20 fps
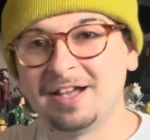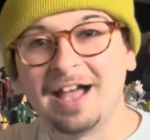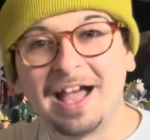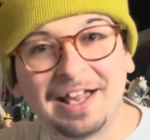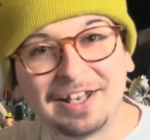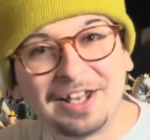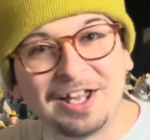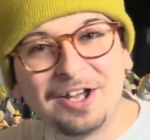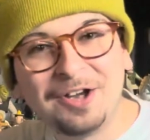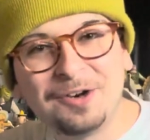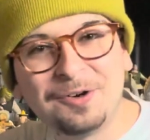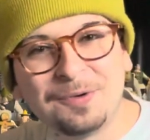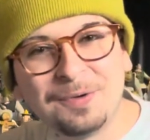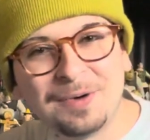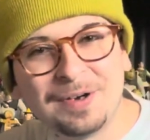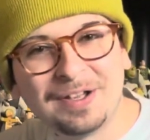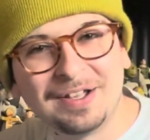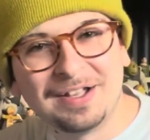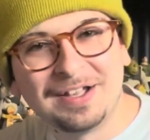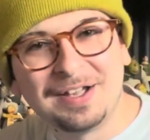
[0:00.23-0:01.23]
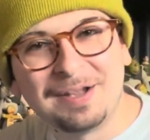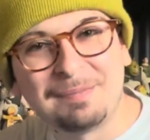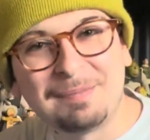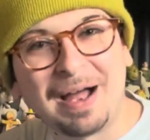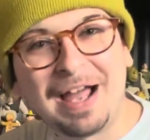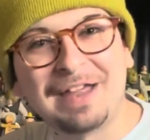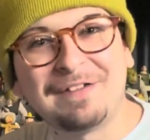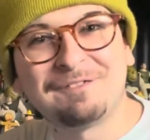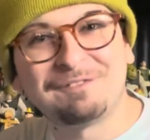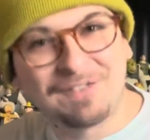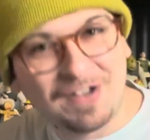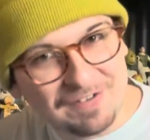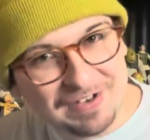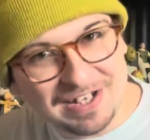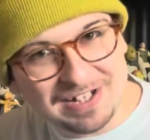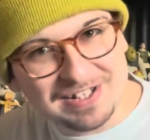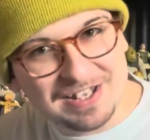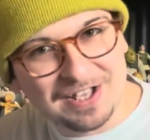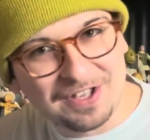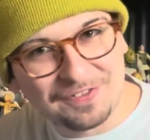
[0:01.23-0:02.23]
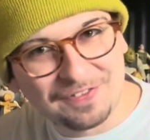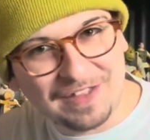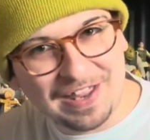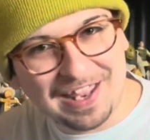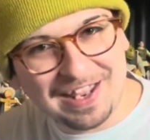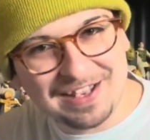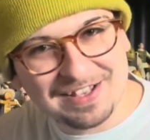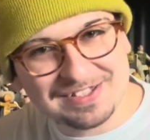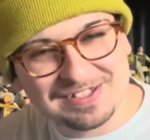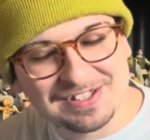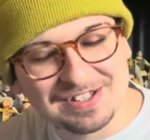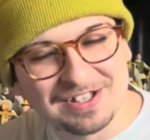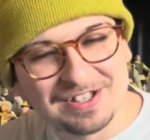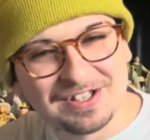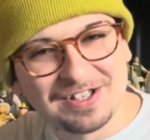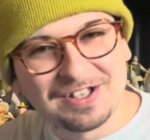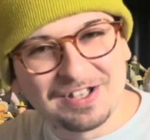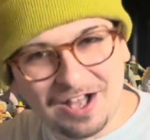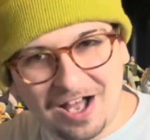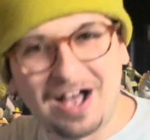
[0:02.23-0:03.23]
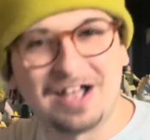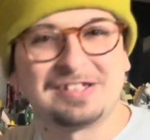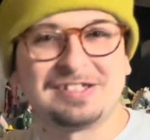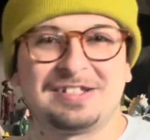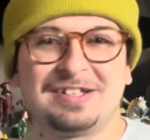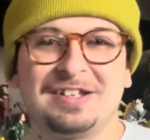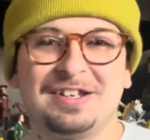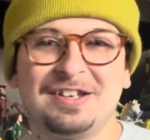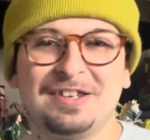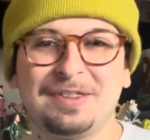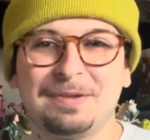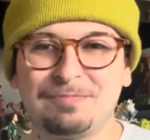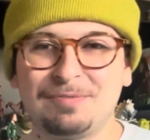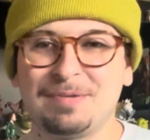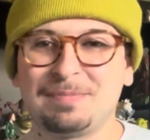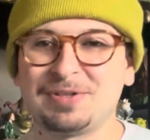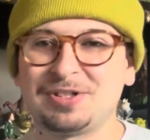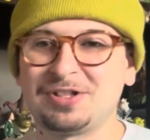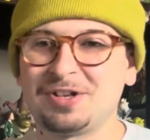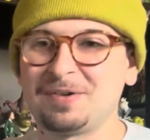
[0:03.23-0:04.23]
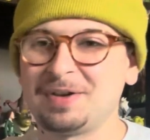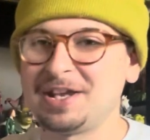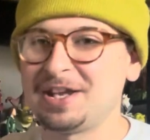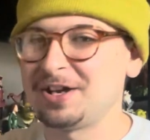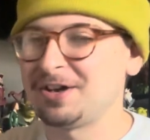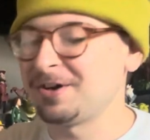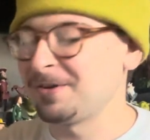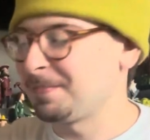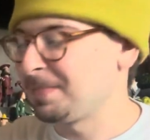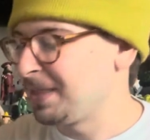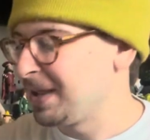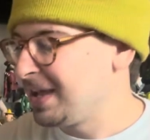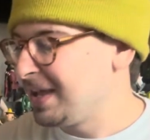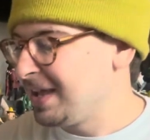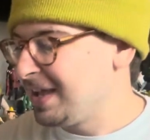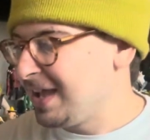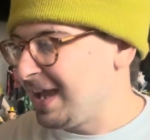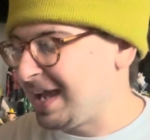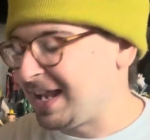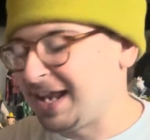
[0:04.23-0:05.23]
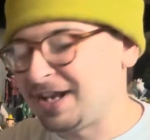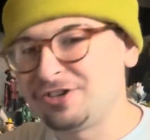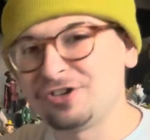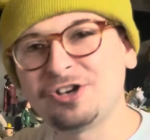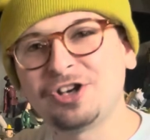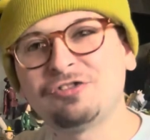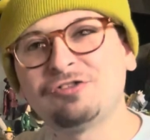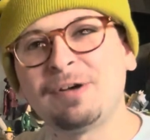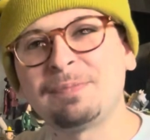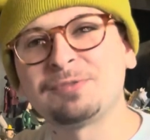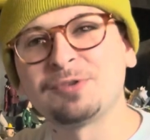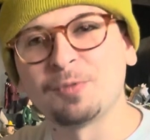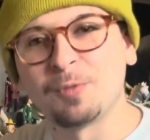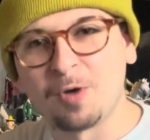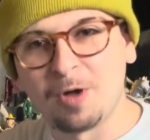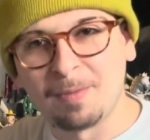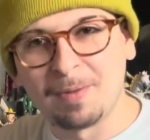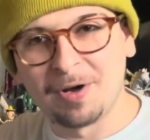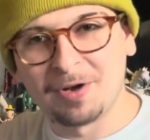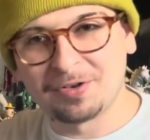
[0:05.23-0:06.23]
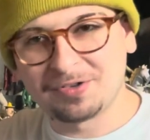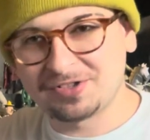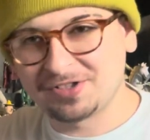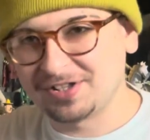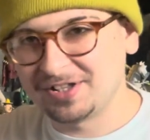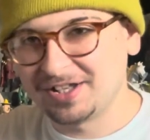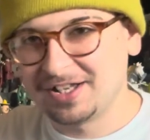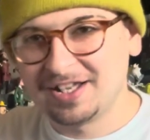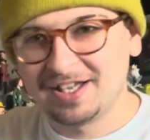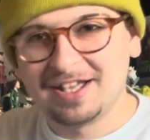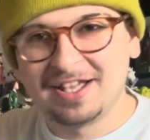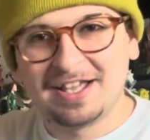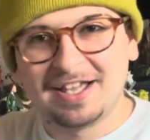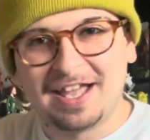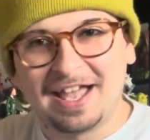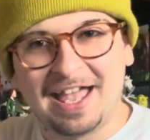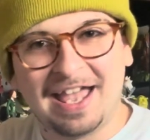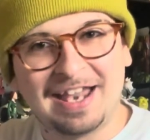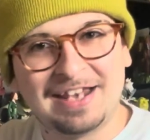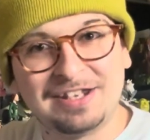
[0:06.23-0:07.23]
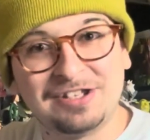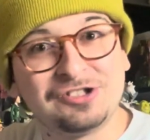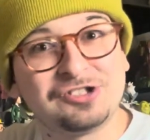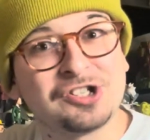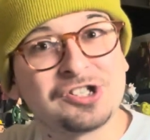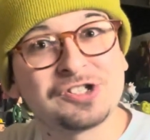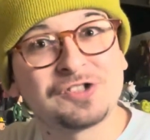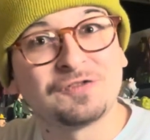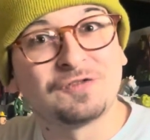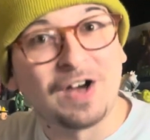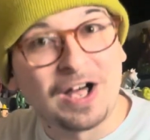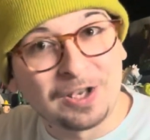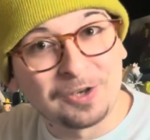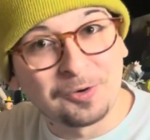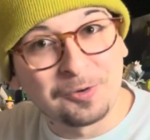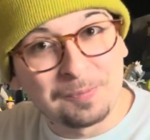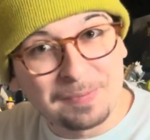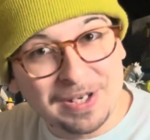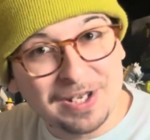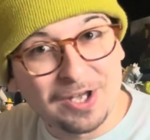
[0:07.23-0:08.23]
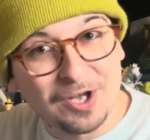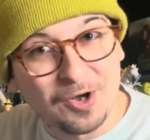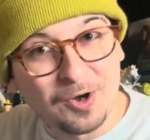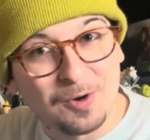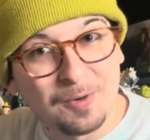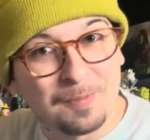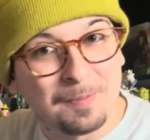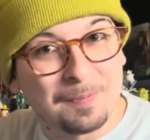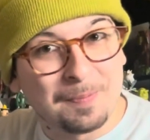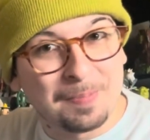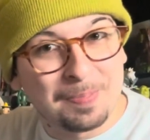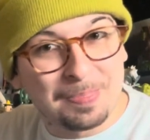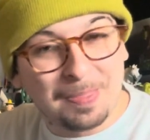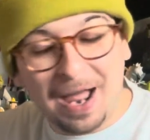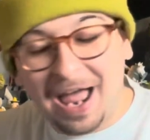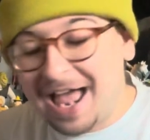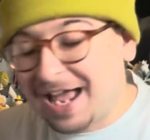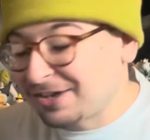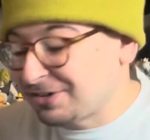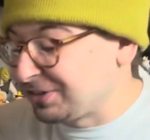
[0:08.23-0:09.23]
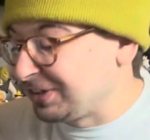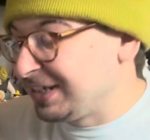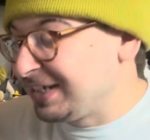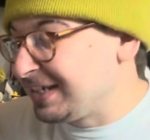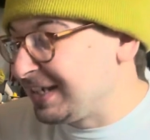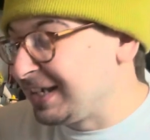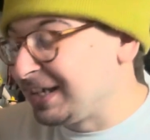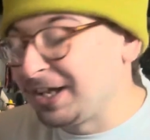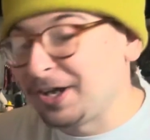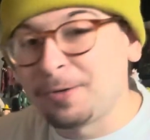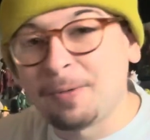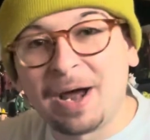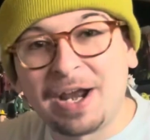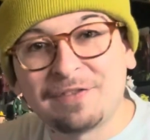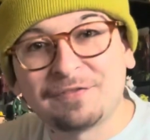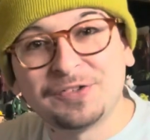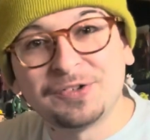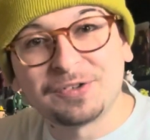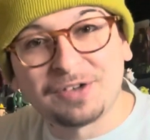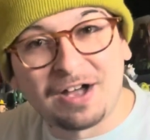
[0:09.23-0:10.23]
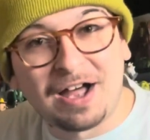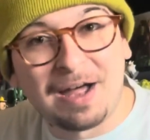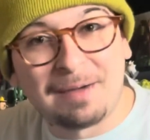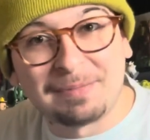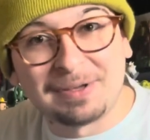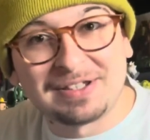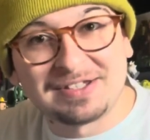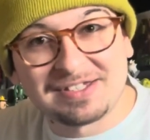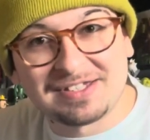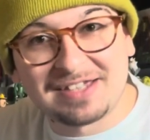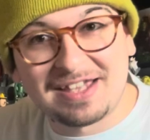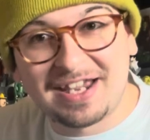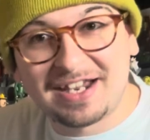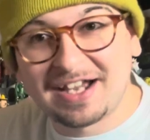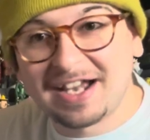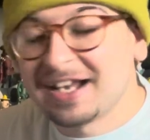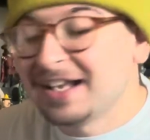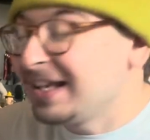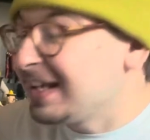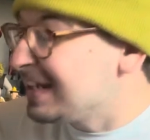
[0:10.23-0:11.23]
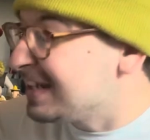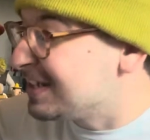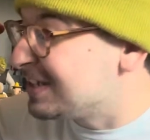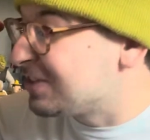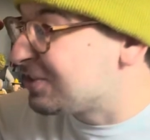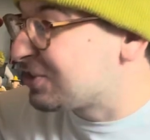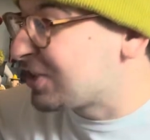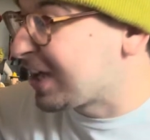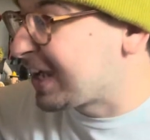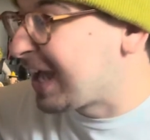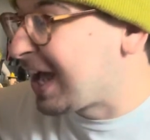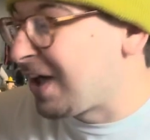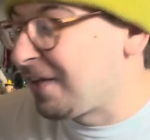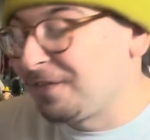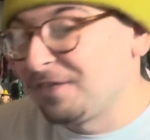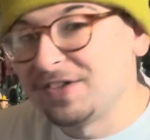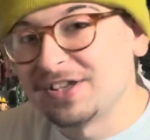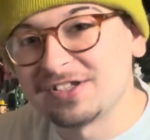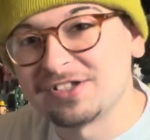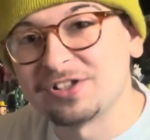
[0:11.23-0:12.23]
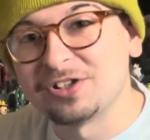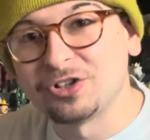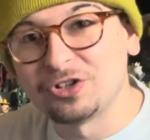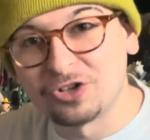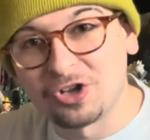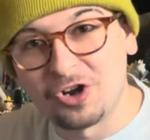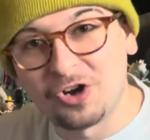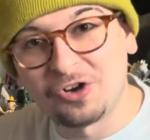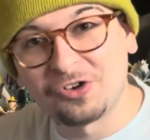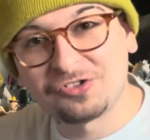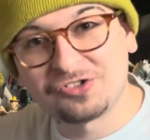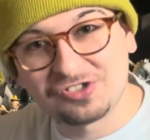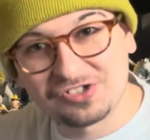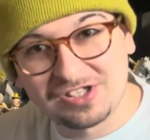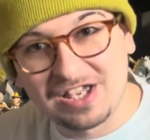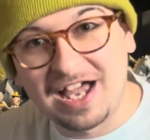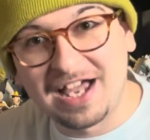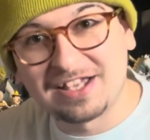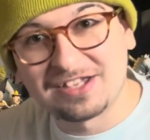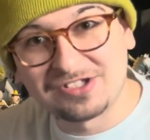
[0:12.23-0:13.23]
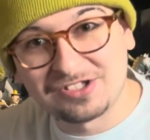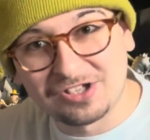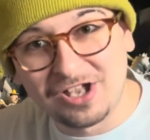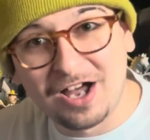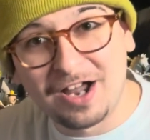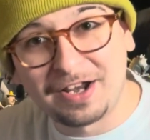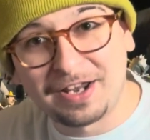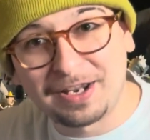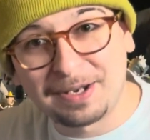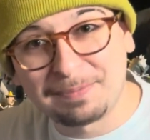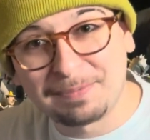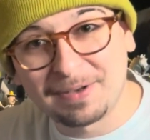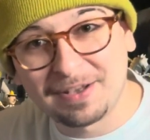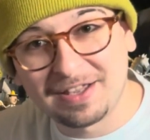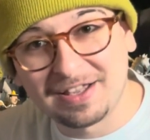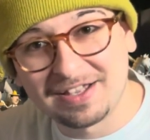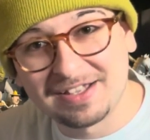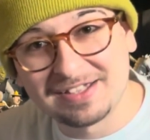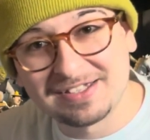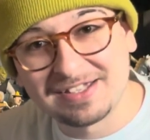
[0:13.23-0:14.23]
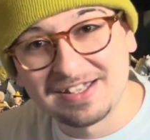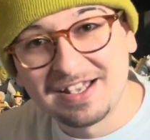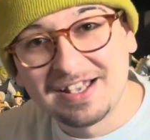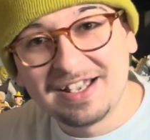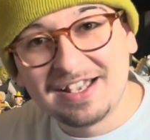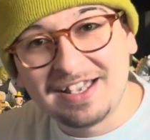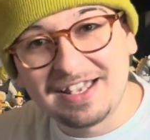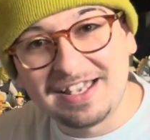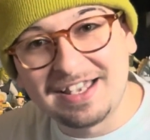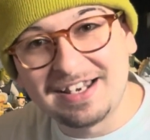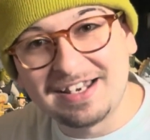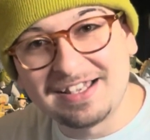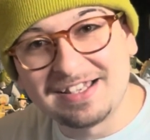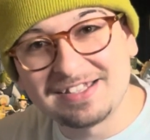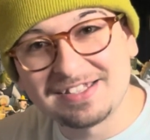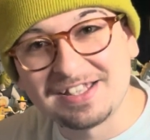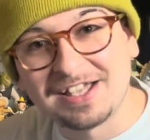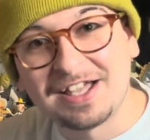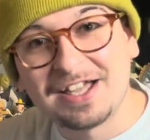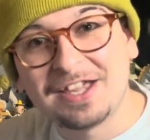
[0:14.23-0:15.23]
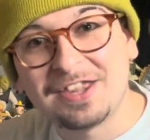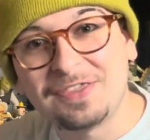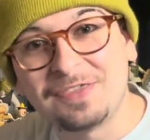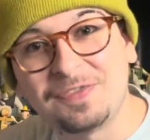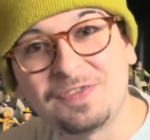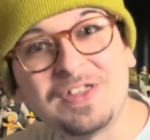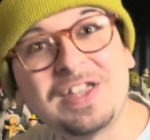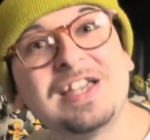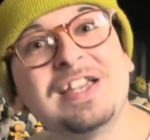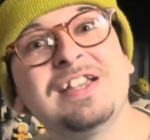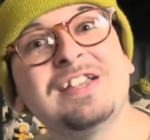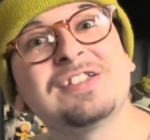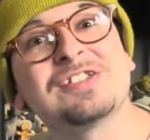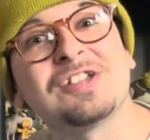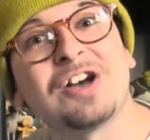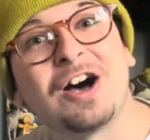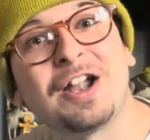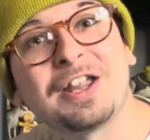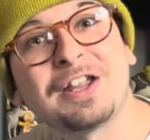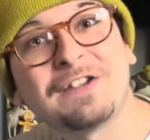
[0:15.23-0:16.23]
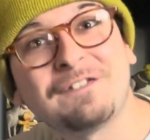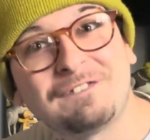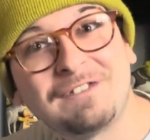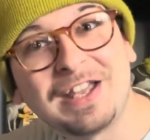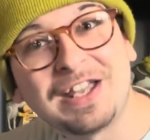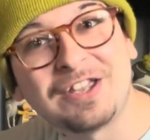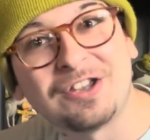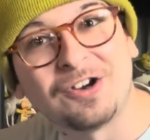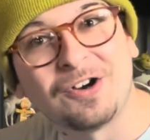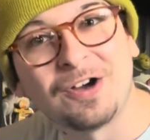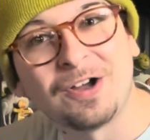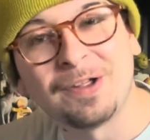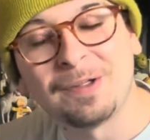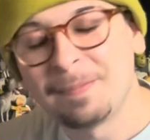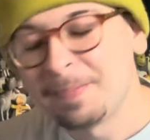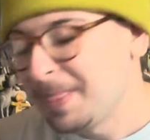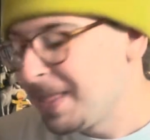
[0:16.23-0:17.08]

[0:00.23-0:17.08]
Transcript: Hello, my fairy tale things, Austin the Brimstone here. And I took a trip to Walmart, and he just followed me home. I actually did get quite a few comments saying I needed to check out this large-size Sonic because it is the Sonic figure.